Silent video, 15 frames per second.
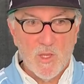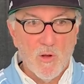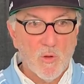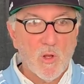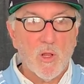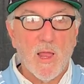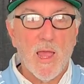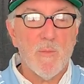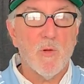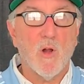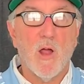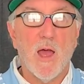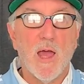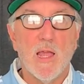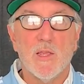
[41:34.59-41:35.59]

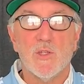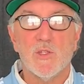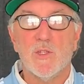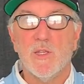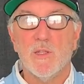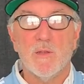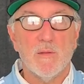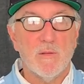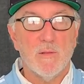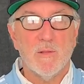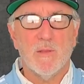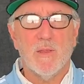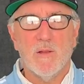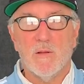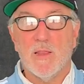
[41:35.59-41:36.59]
glamorized in
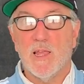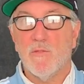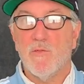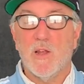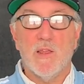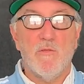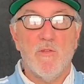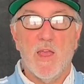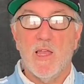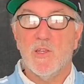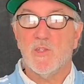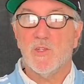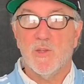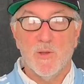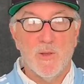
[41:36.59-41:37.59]
like funny
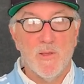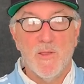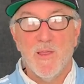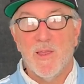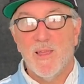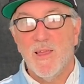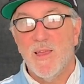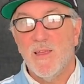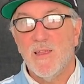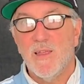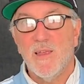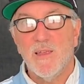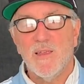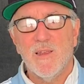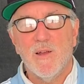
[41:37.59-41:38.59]
face, and
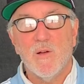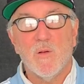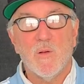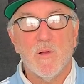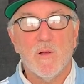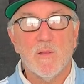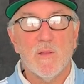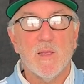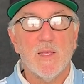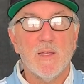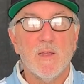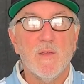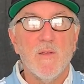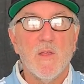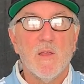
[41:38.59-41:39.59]

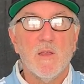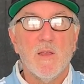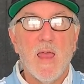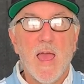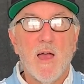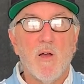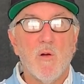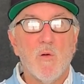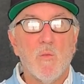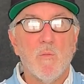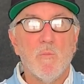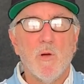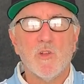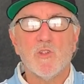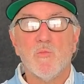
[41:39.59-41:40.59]
and now
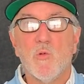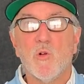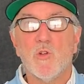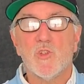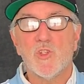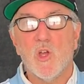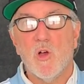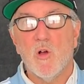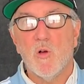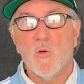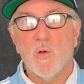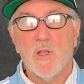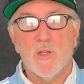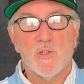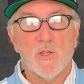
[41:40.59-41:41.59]
much more
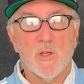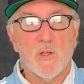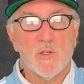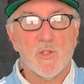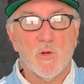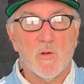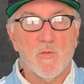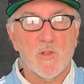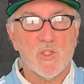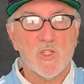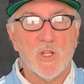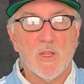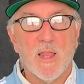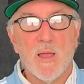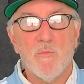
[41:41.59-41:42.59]
so it's a sort of a
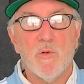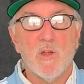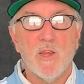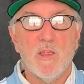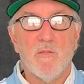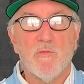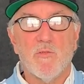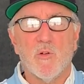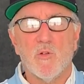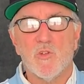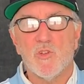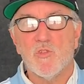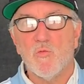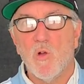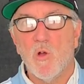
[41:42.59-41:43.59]
celebrity
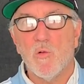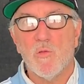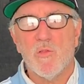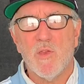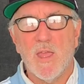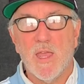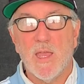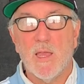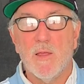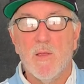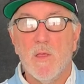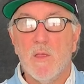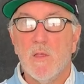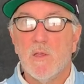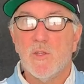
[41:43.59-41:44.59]
first row thing.
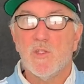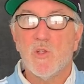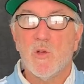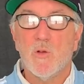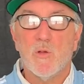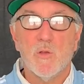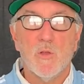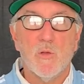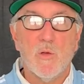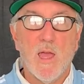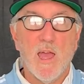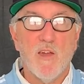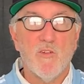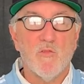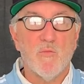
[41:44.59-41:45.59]
So you
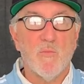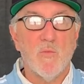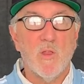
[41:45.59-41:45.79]
have